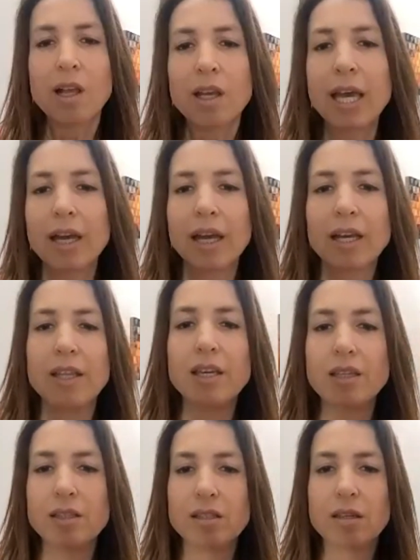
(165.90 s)
yeah, I
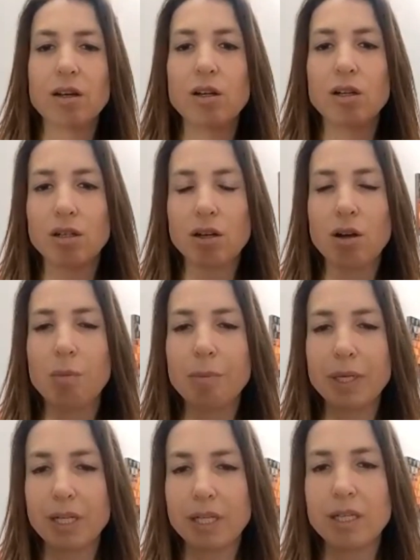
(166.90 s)
think it's her
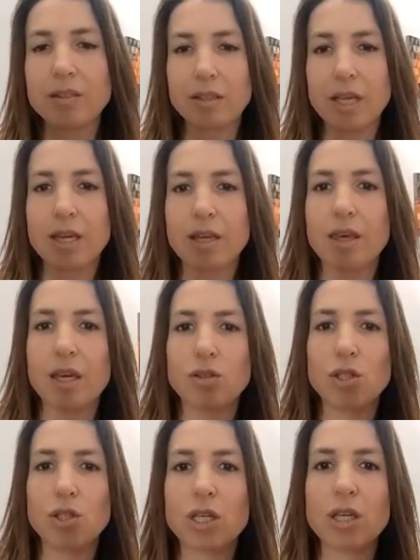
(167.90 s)
openness, like that
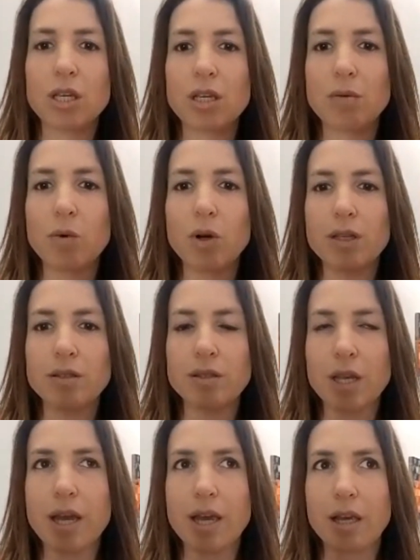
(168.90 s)
she was
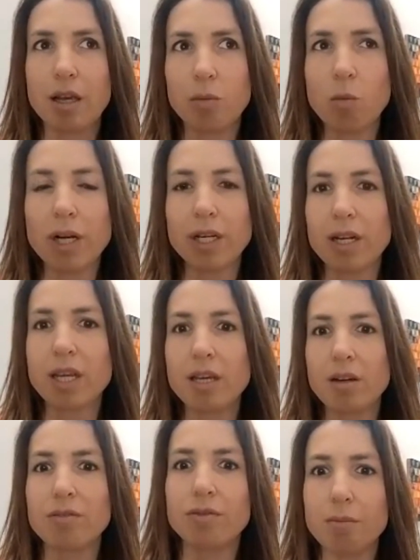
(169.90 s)
like wanting to
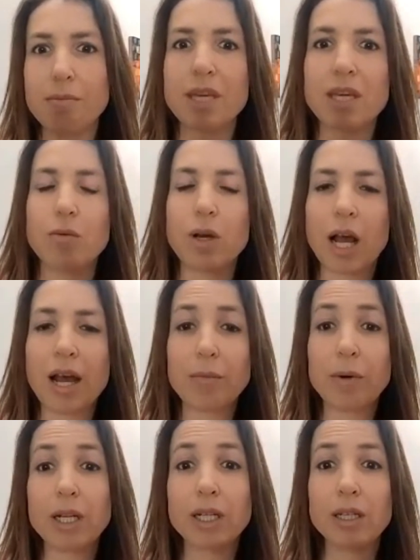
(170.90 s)
hear from me what I
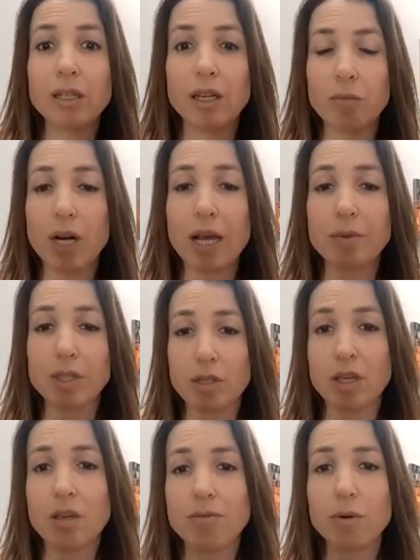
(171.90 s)
wanted and what I was
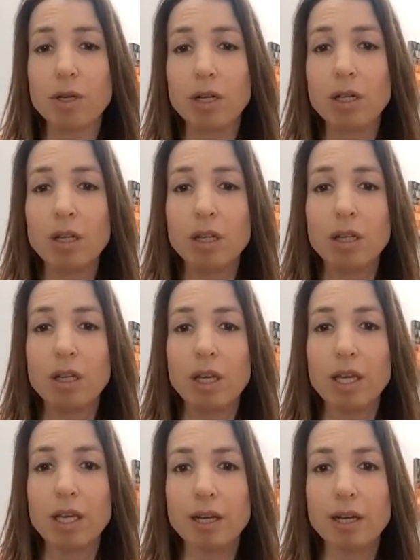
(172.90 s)
looking for
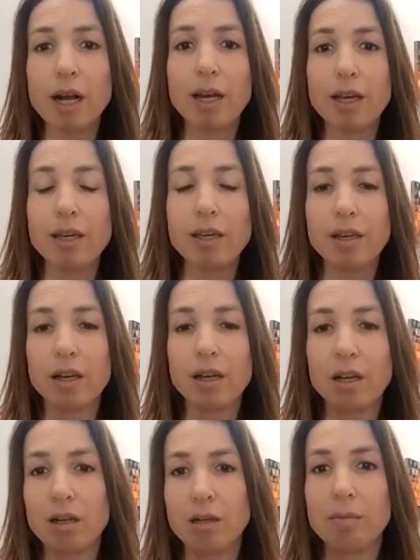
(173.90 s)
in a guy.
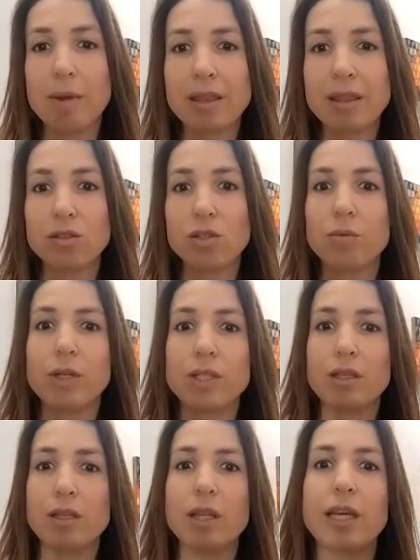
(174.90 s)
And then she
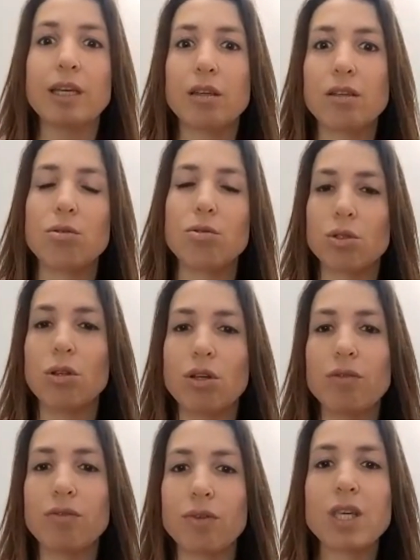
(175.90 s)
wasn't like, you should
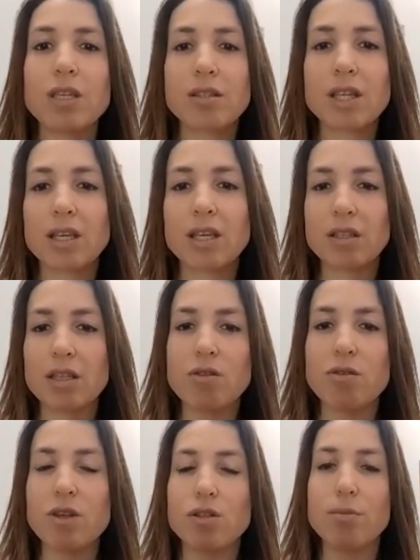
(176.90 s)
look for these things and
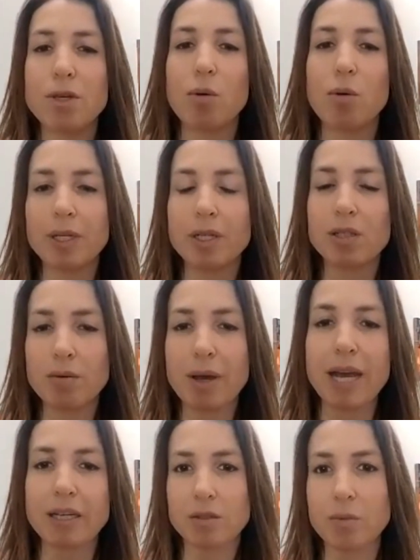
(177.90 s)
you need to be open to
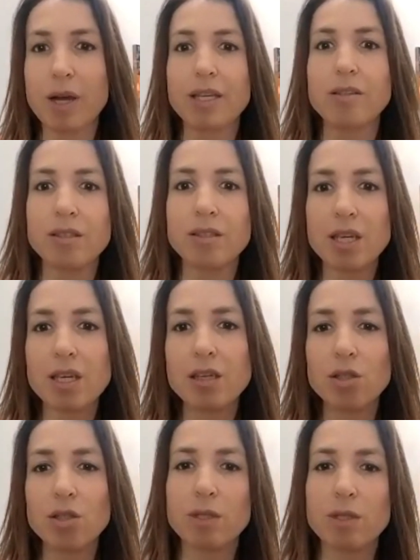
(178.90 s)
X, Y, and
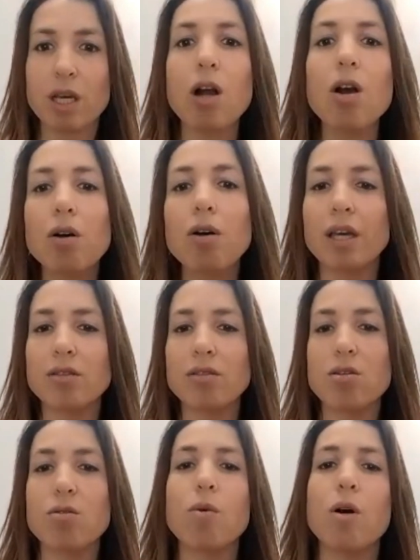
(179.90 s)
Z. She was like, oh, okay,
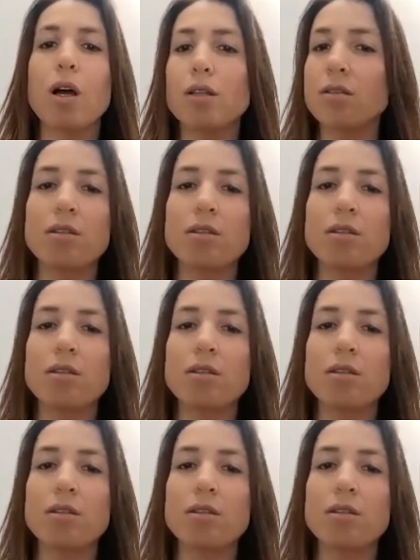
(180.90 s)
so you want